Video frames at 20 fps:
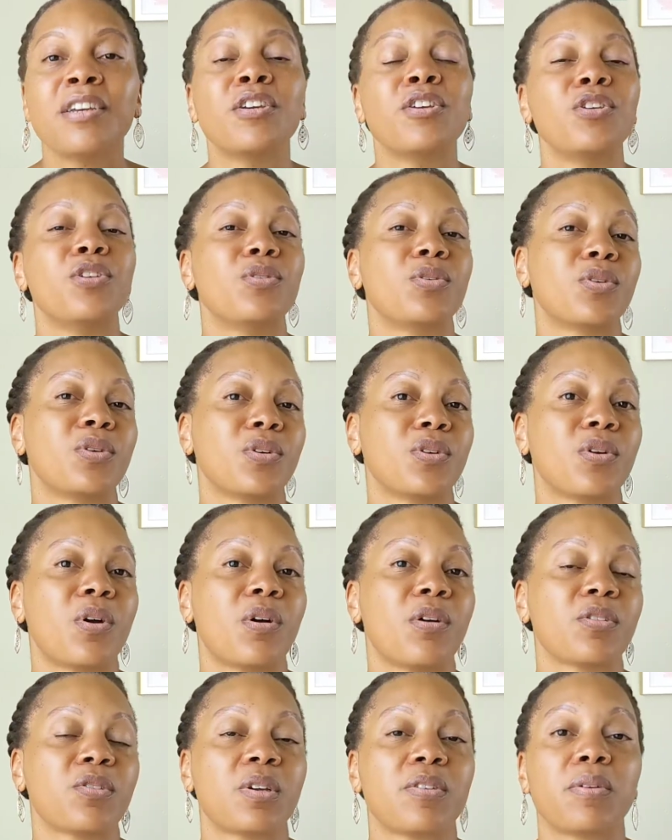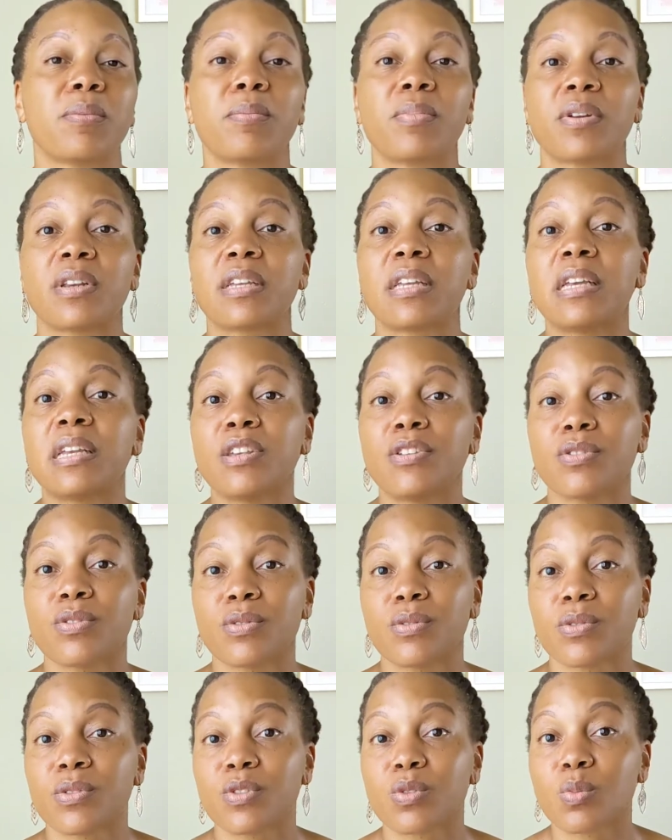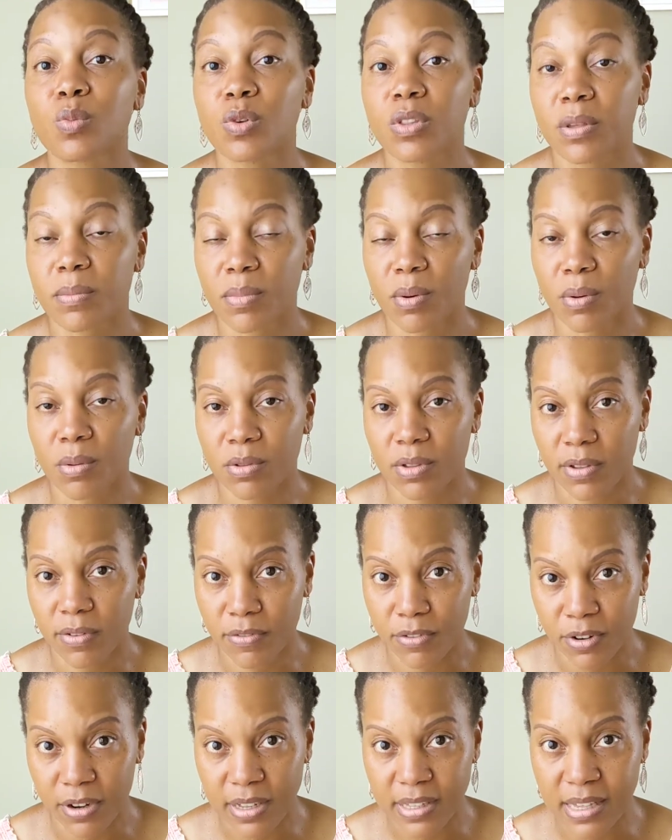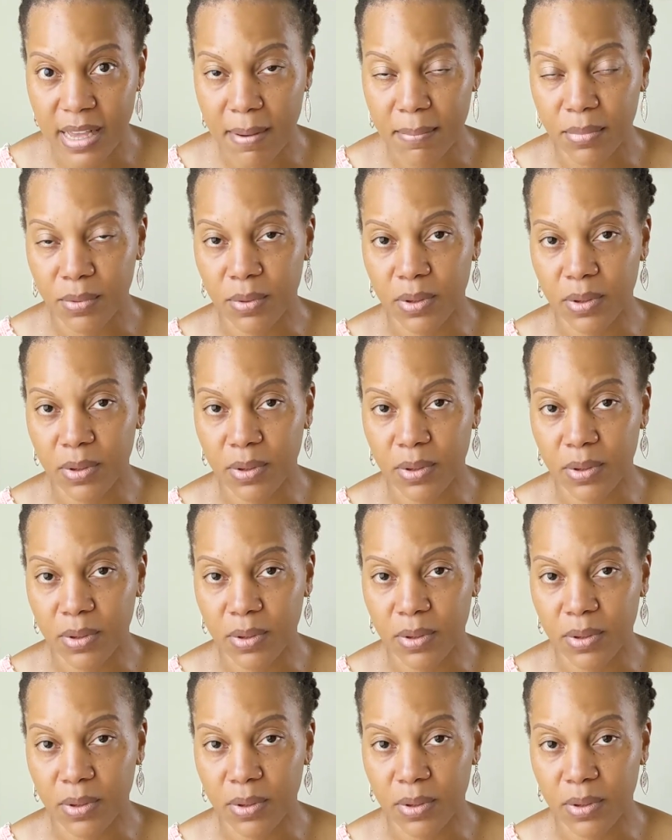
You could also even put it into smoothie bowls, for example.